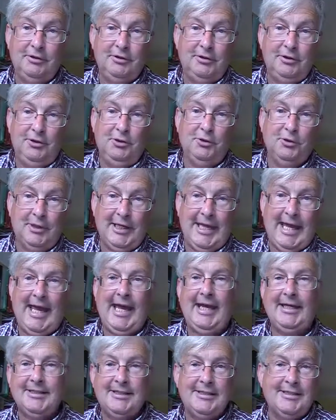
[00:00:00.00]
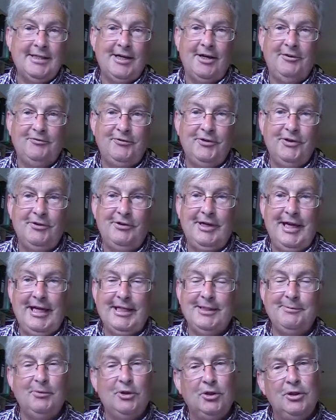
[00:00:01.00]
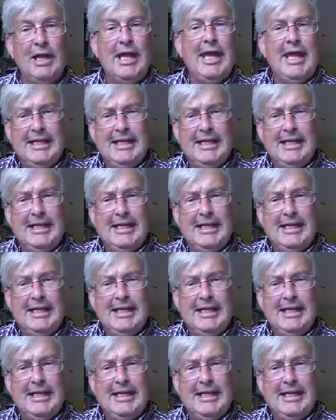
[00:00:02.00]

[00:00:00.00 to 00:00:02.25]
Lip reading: your cat, a furry animal,